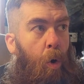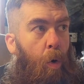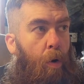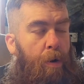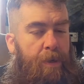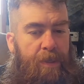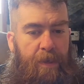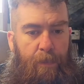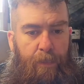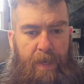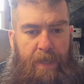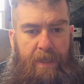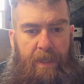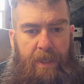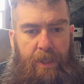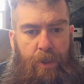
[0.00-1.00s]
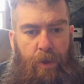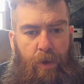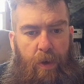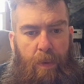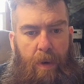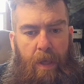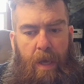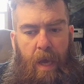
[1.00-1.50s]
orders of business to
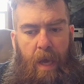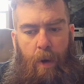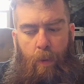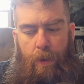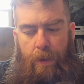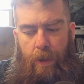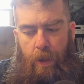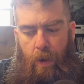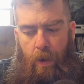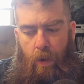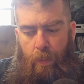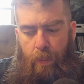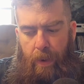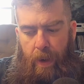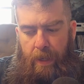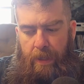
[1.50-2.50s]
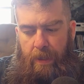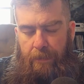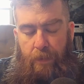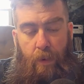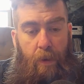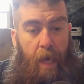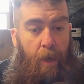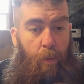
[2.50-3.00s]
communicate with you, but if
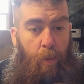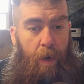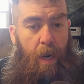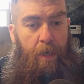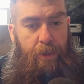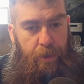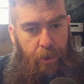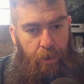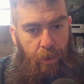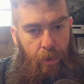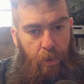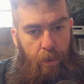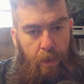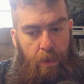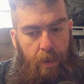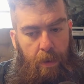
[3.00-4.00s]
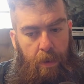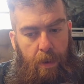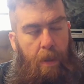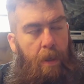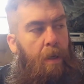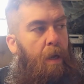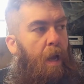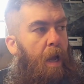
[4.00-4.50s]
you like what I do
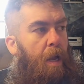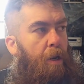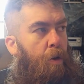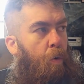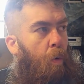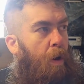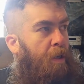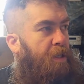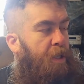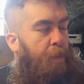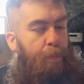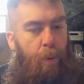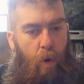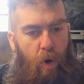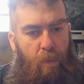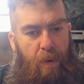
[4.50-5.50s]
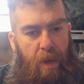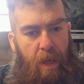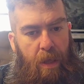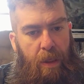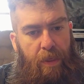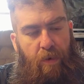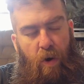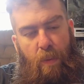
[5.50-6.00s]
and you want to support me
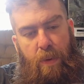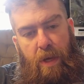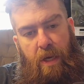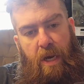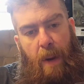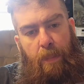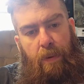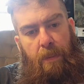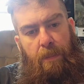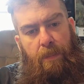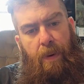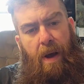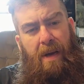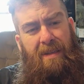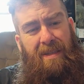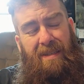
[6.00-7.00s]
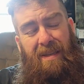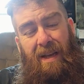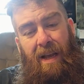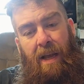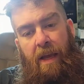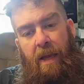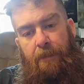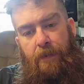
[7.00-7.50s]
and throw me a couple of bucks,
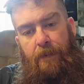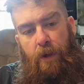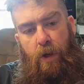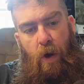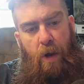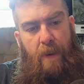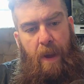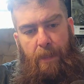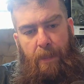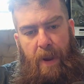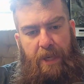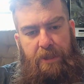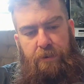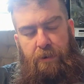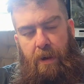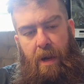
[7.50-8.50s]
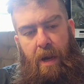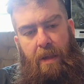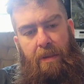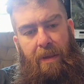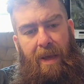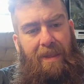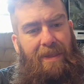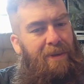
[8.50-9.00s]
if you go to my Patreon
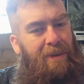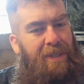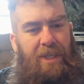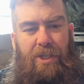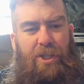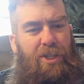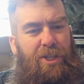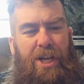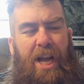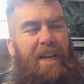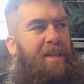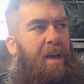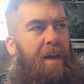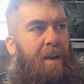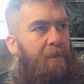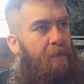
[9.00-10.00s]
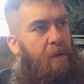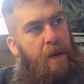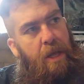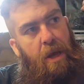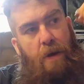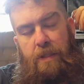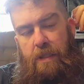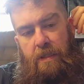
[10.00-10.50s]
link, there's a shit ton of
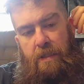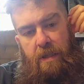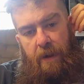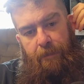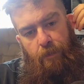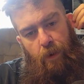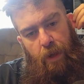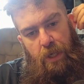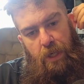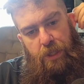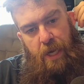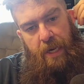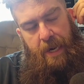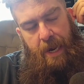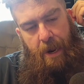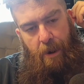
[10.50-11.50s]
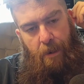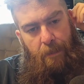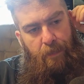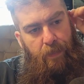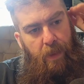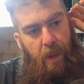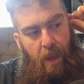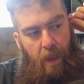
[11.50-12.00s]
videos and stuff for you to check out.
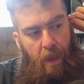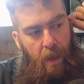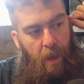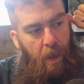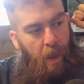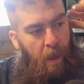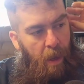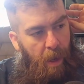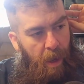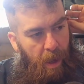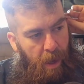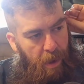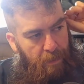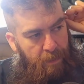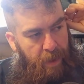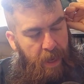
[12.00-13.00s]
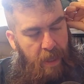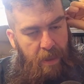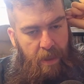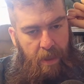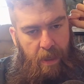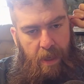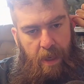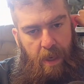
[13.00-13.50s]
And
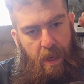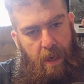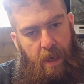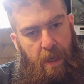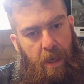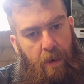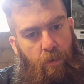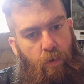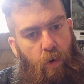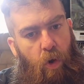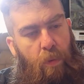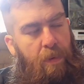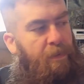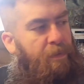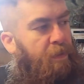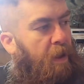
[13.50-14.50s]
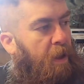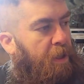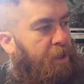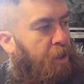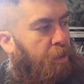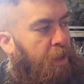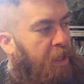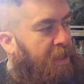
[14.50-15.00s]
the enrollment fee
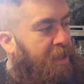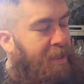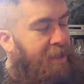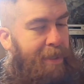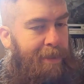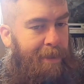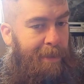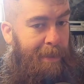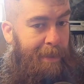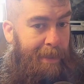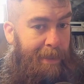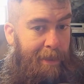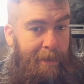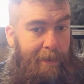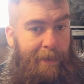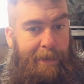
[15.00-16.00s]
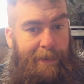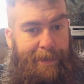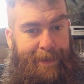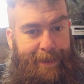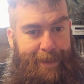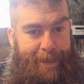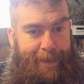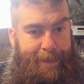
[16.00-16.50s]
is only
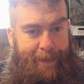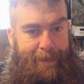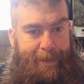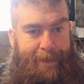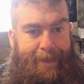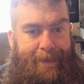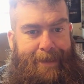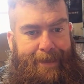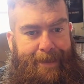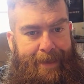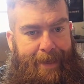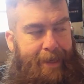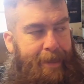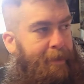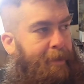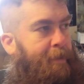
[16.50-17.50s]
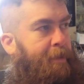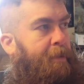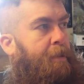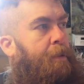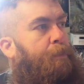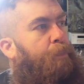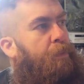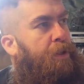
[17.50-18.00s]

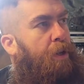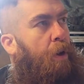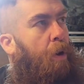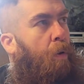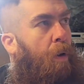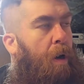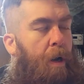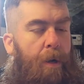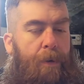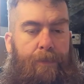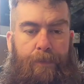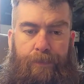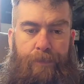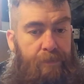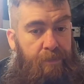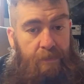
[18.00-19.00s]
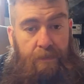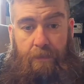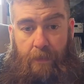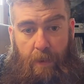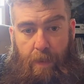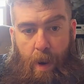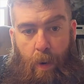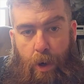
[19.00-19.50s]
$6.66. So
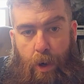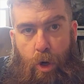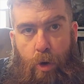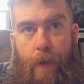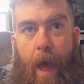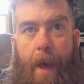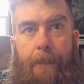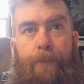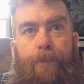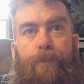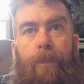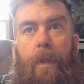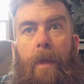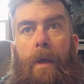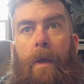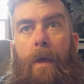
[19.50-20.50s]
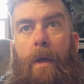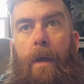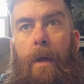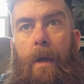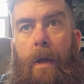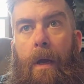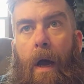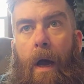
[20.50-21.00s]
I want to do that.
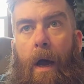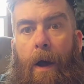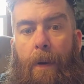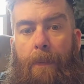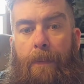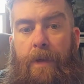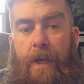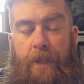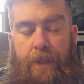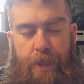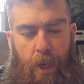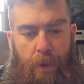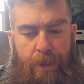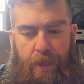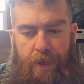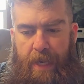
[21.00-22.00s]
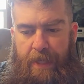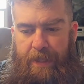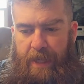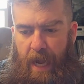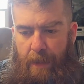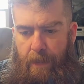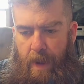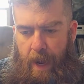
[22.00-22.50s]
And so until next
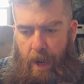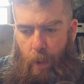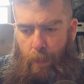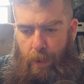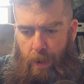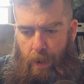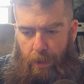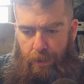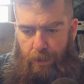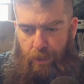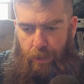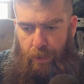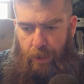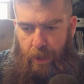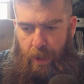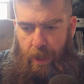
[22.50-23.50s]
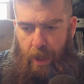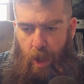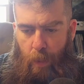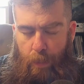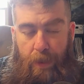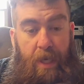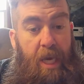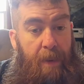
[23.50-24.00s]
time, I hope you're all doing good. I
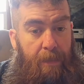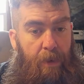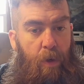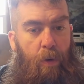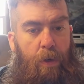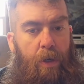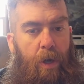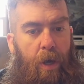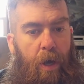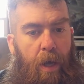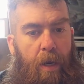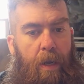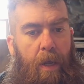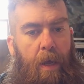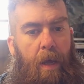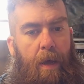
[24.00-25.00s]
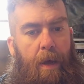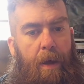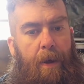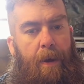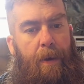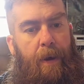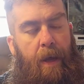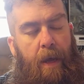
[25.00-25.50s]
hope you keep doing good.
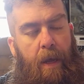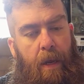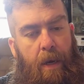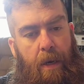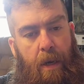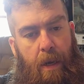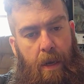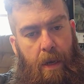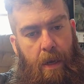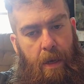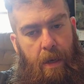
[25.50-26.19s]
And